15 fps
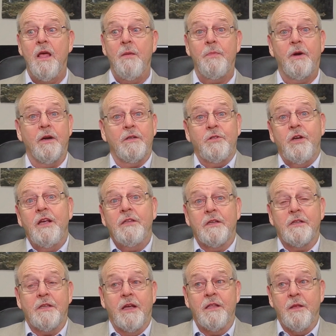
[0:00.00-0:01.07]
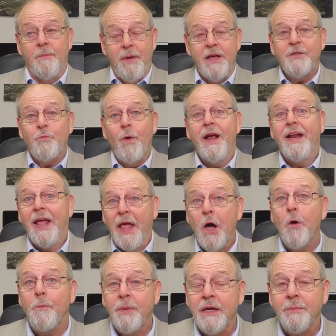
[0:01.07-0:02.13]
Because Jesus said the best way to
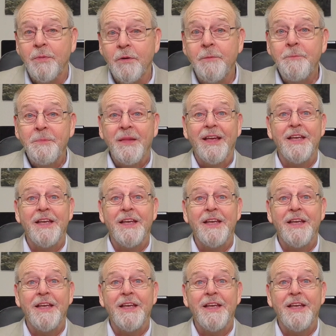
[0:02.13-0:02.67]
help people